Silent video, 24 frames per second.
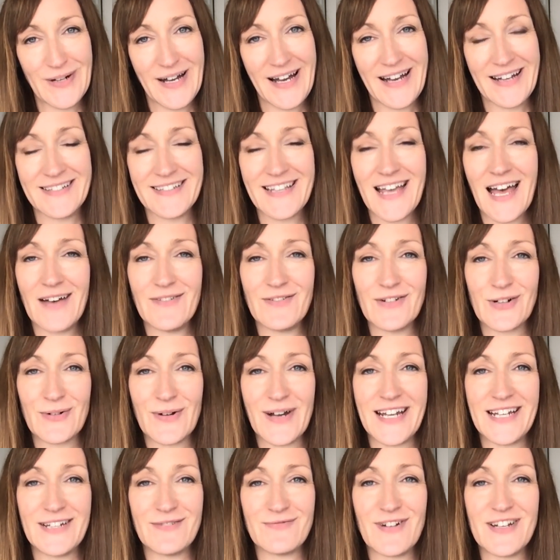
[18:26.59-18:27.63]
and have a
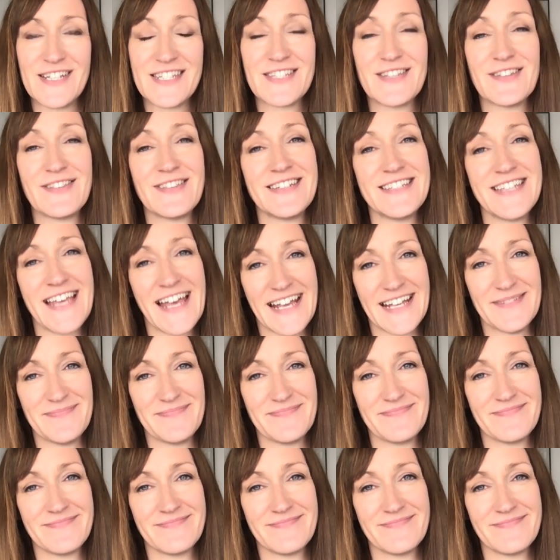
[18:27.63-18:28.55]
great rest of the day.